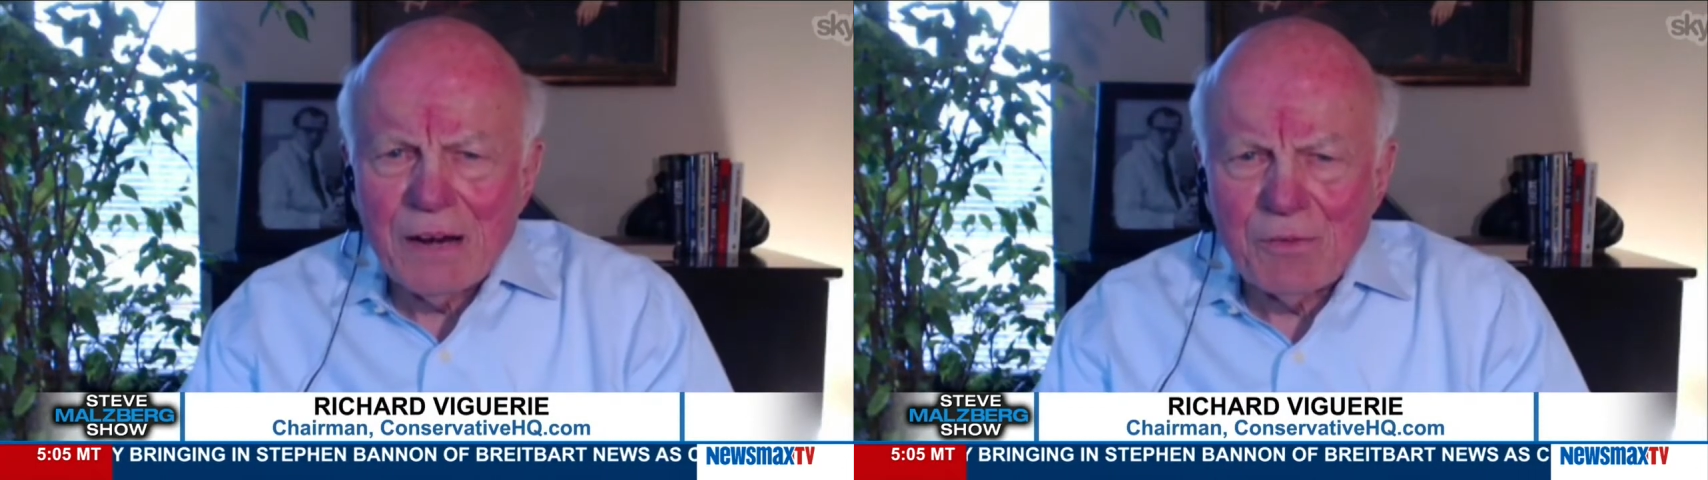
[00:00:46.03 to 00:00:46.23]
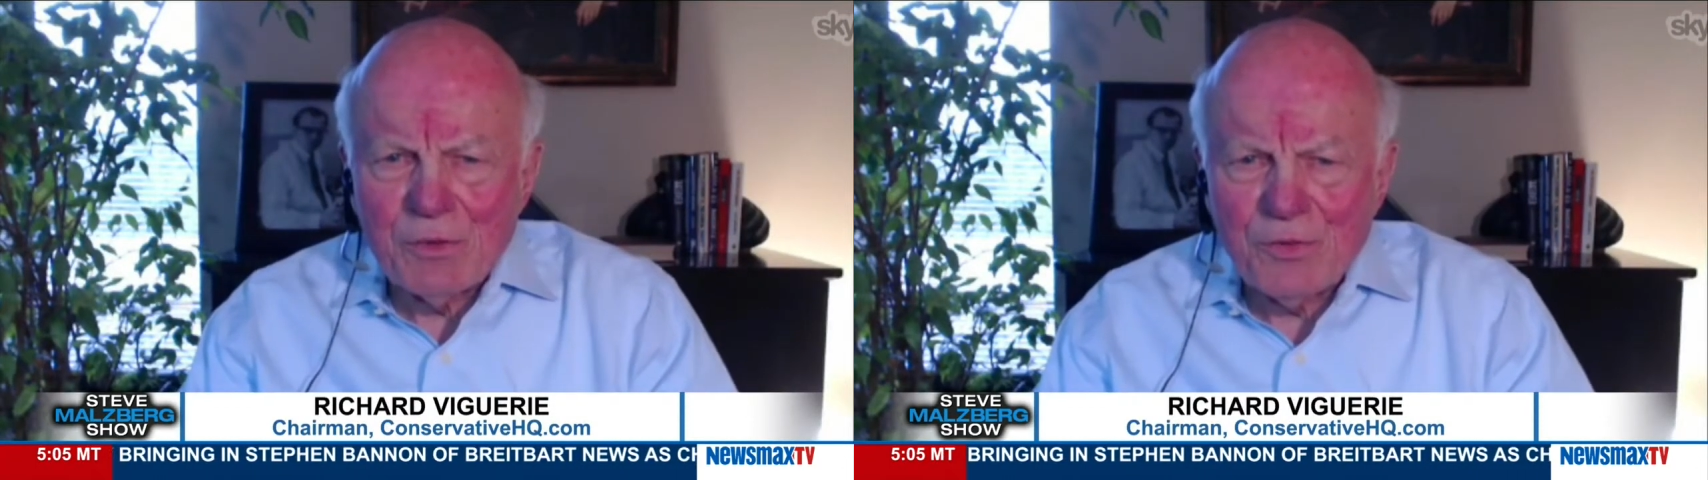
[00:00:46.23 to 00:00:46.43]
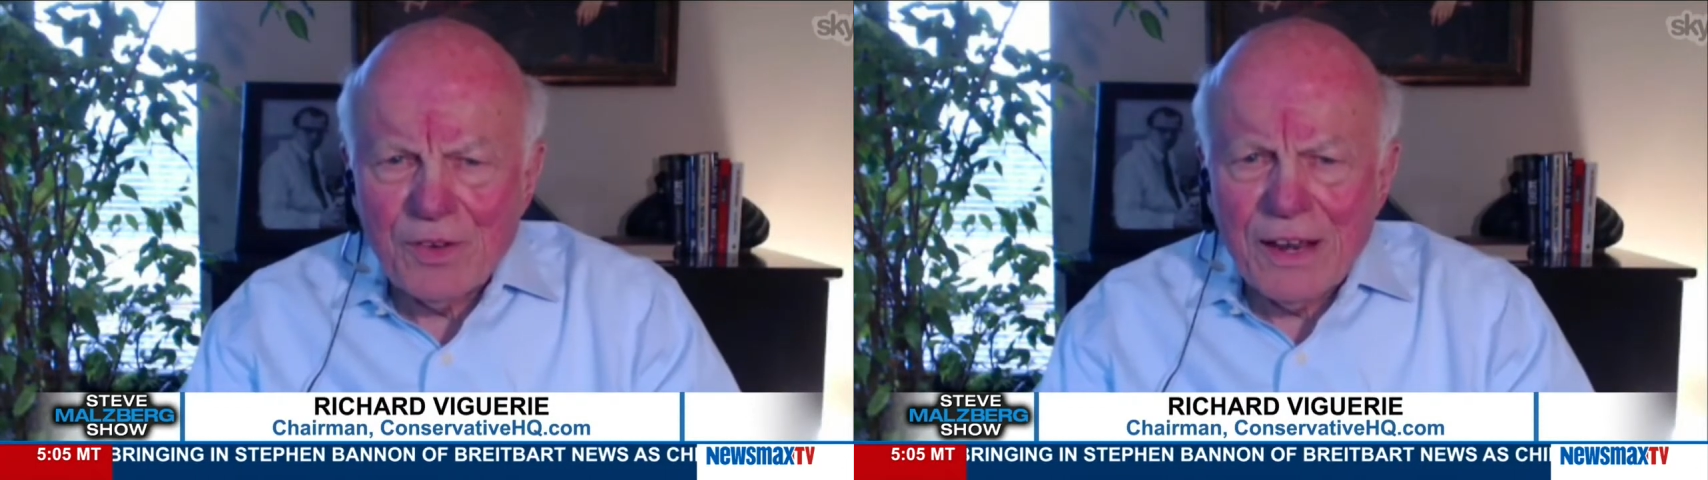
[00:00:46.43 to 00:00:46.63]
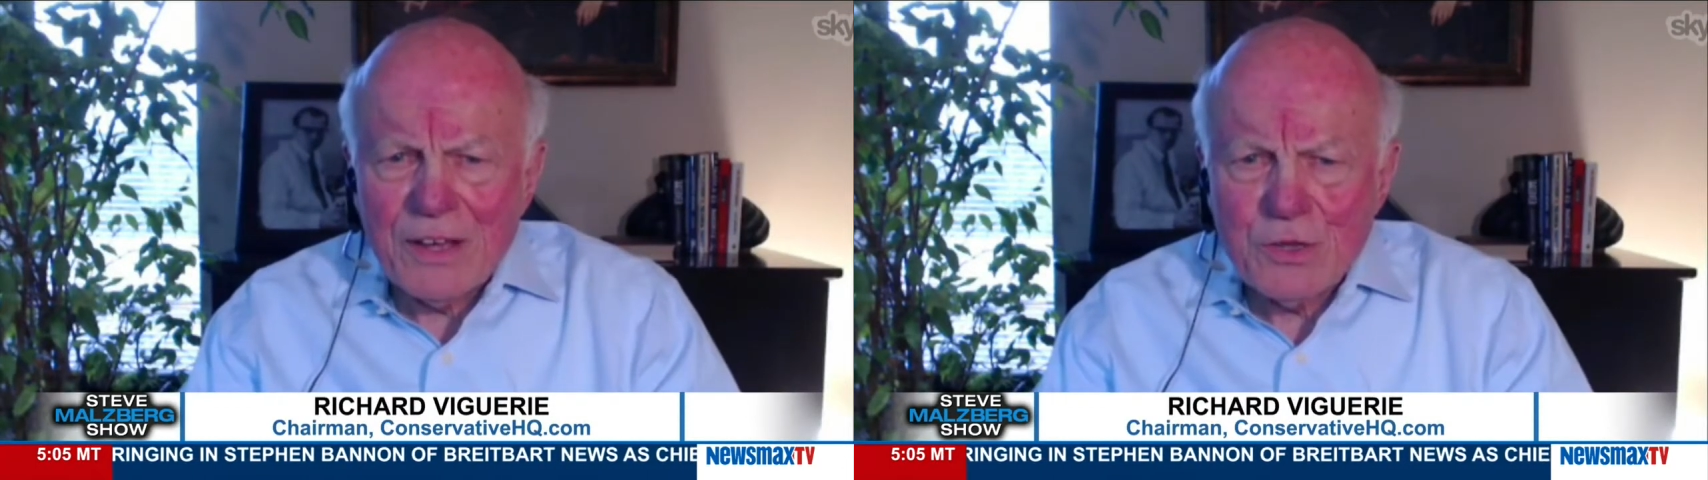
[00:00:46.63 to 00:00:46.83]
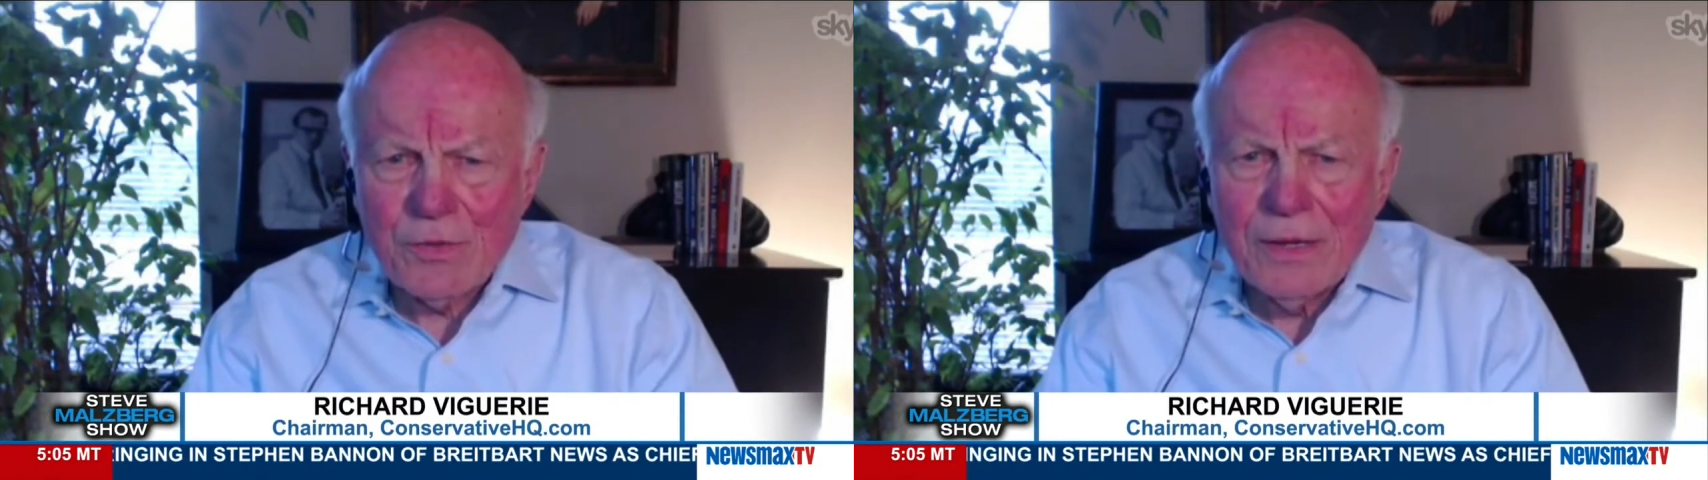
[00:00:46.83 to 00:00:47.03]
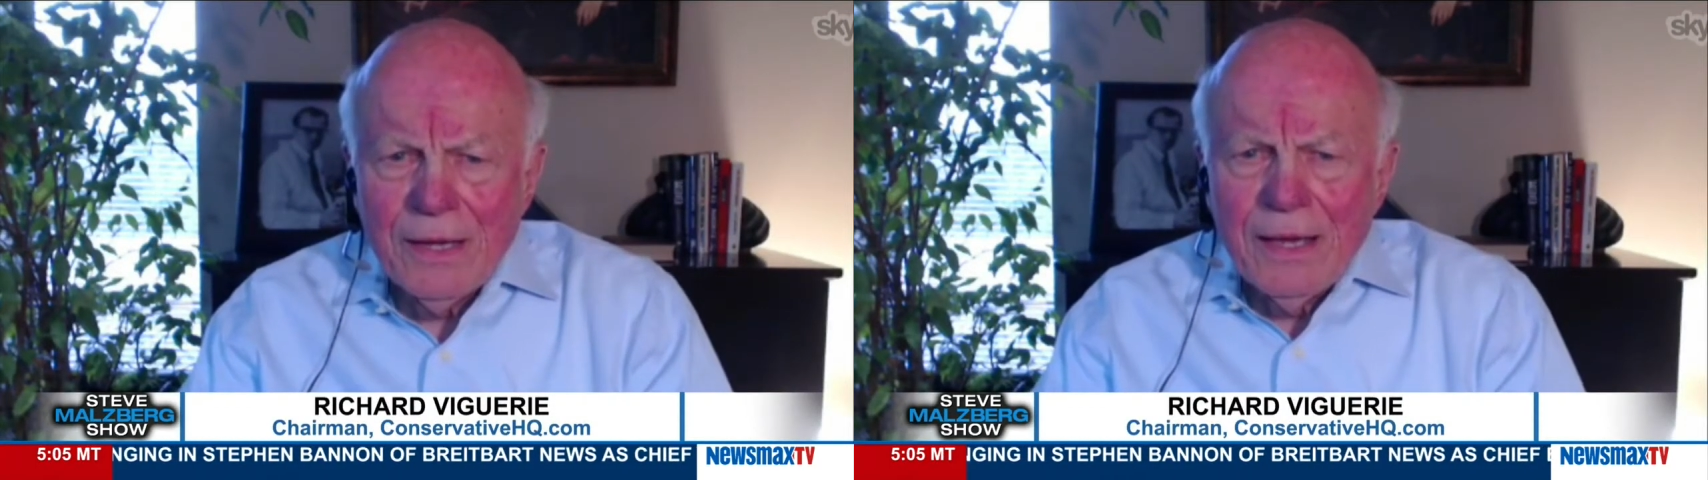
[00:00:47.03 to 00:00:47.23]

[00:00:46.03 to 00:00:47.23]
of a philosophy.